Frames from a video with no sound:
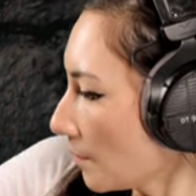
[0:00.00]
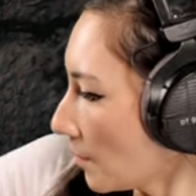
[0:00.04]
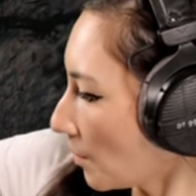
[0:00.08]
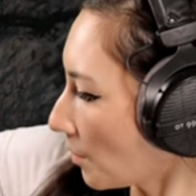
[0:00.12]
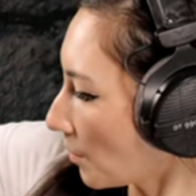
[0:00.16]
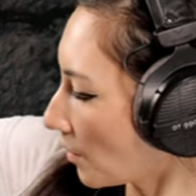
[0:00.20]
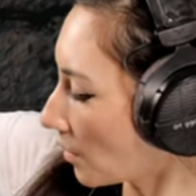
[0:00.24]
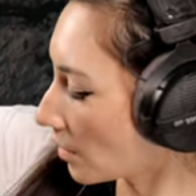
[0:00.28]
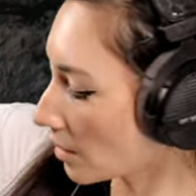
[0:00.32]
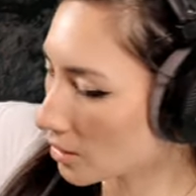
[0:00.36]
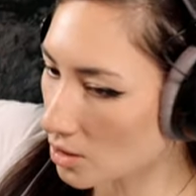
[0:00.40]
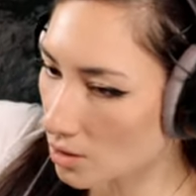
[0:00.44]

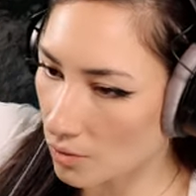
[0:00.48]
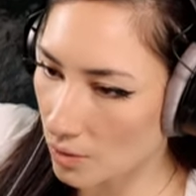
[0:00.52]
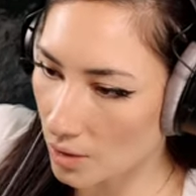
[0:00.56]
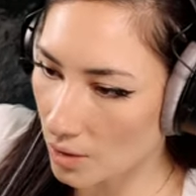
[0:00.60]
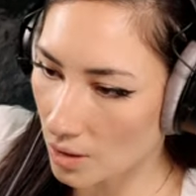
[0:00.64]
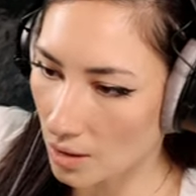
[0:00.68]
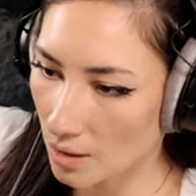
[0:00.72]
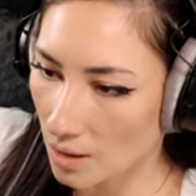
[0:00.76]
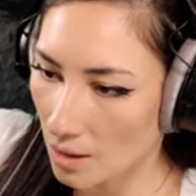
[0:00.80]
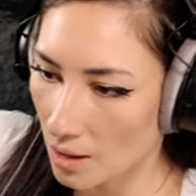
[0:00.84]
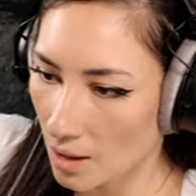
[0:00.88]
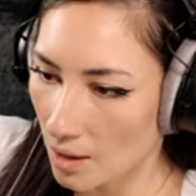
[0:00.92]
Oh, really,
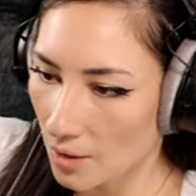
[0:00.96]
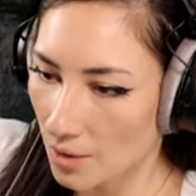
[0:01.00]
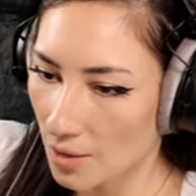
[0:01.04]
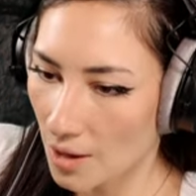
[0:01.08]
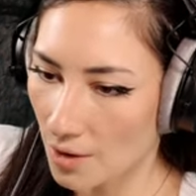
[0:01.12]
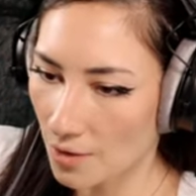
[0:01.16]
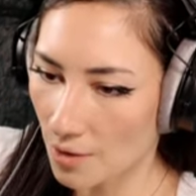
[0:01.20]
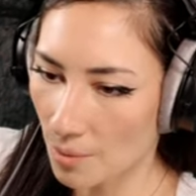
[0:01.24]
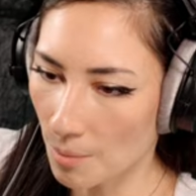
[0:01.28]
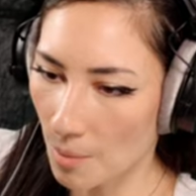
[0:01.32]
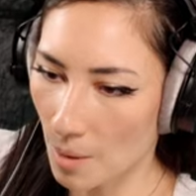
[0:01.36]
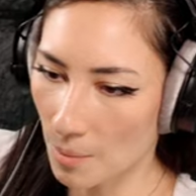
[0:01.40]
they
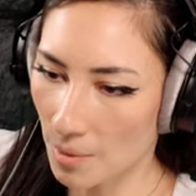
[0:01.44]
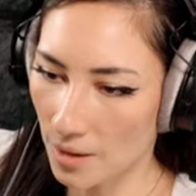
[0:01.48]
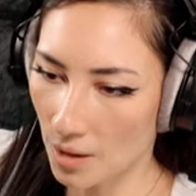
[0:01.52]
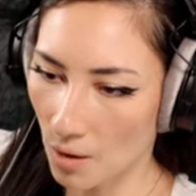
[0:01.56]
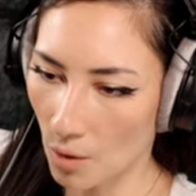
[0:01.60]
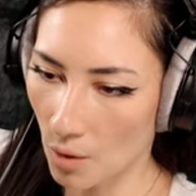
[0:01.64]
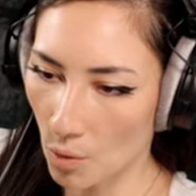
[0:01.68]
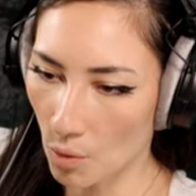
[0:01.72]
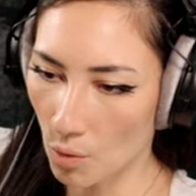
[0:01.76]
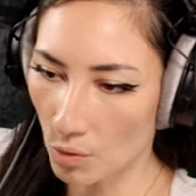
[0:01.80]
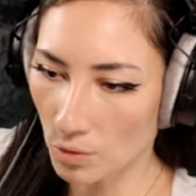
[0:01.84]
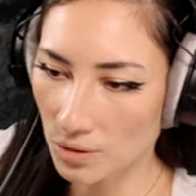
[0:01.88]
remember the
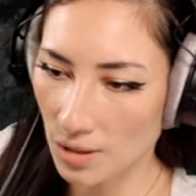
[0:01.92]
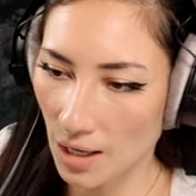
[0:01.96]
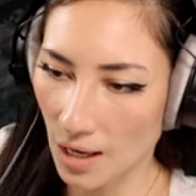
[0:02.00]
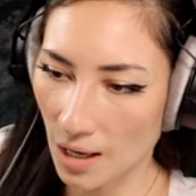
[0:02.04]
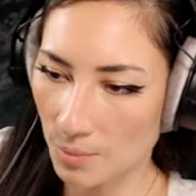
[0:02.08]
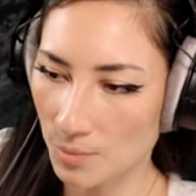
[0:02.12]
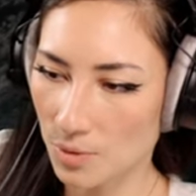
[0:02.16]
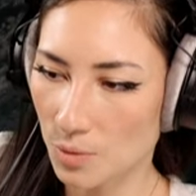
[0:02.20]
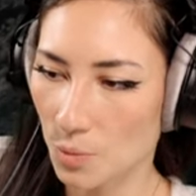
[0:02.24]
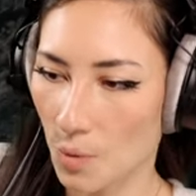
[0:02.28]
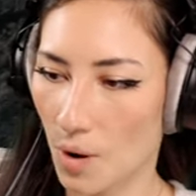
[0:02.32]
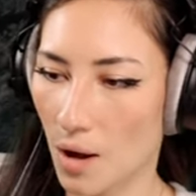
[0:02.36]
old
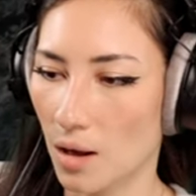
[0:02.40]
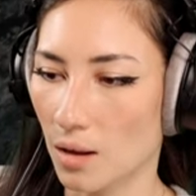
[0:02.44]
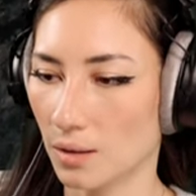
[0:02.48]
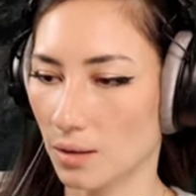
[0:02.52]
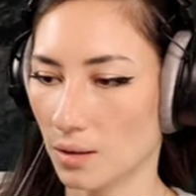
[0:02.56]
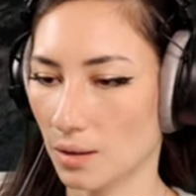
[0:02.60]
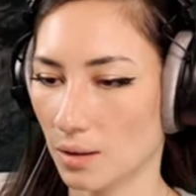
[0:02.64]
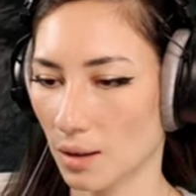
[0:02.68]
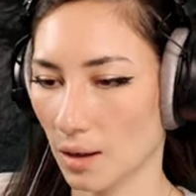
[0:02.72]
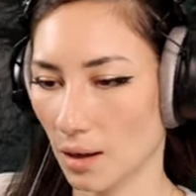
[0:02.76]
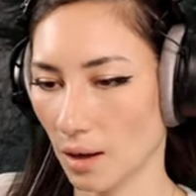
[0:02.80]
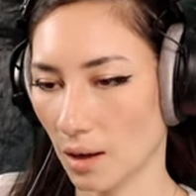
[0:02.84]
games well.
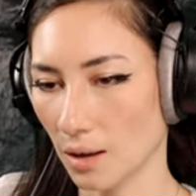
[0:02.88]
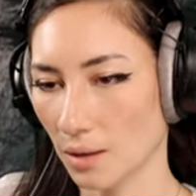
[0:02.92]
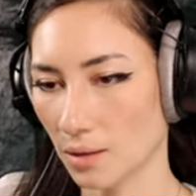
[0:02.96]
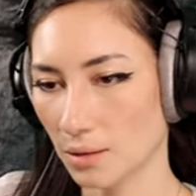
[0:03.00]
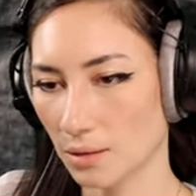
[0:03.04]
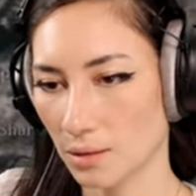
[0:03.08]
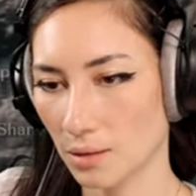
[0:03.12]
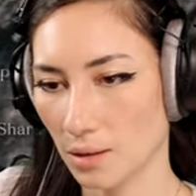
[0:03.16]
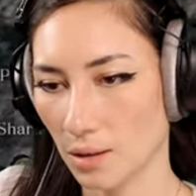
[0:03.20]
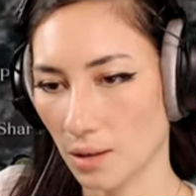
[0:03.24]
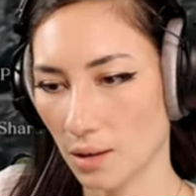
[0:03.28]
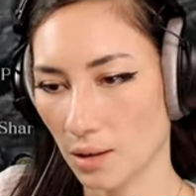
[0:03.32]
Okay.
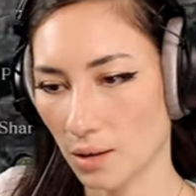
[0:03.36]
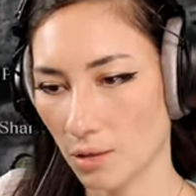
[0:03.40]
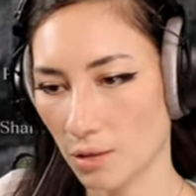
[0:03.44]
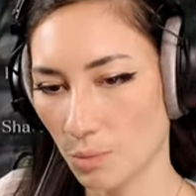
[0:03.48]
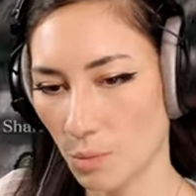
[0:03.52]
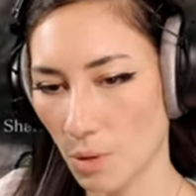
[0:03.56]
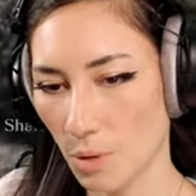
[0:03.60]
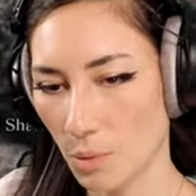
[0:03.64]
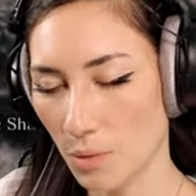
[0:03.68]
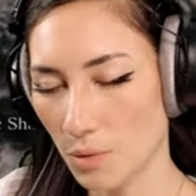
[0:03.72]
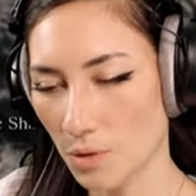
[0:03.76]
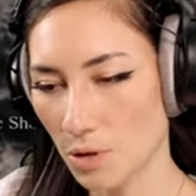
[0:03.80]
So
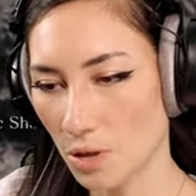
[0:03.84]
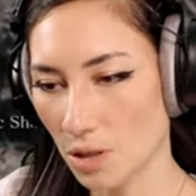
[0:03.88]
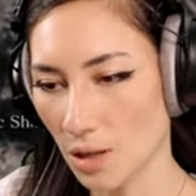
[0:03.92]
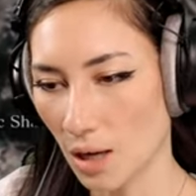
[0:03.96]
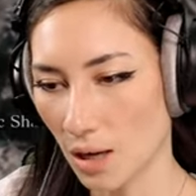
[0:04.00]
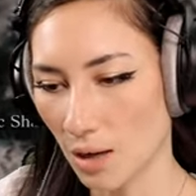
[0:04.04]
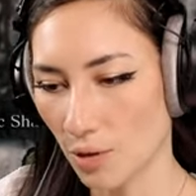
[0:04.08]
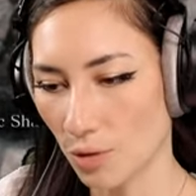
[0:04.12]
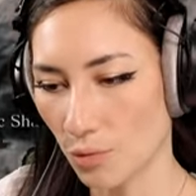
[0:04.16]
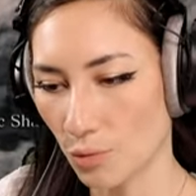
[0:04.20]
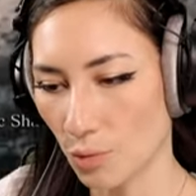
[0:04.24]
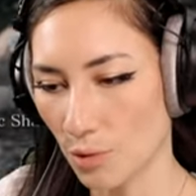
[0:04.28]
maybe we just gotta
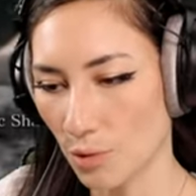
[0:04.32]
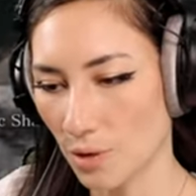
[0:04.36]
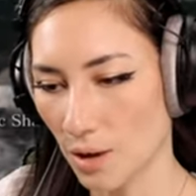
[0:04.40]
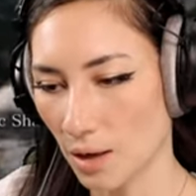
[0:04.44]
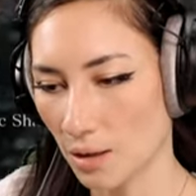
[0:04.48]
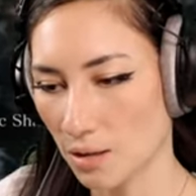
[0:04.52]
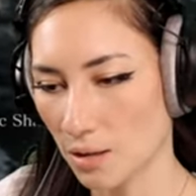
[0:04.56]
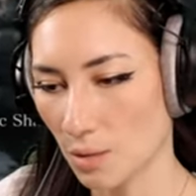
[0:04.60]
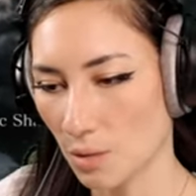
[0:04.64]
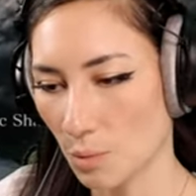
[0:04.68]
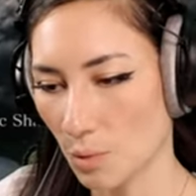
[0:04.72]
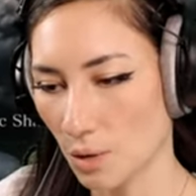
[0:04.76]
throw that at
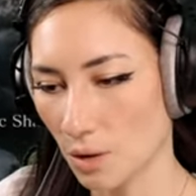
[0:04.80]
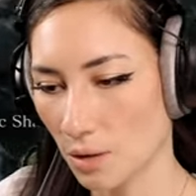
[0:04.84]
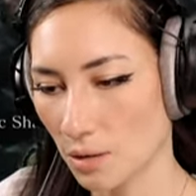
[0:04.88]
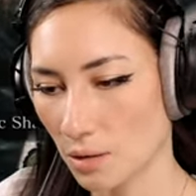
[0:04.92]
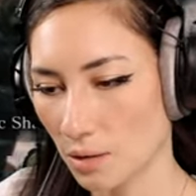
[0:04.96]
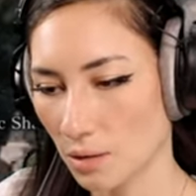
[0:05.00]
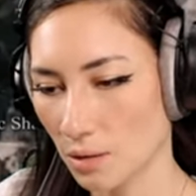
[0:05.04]
someone.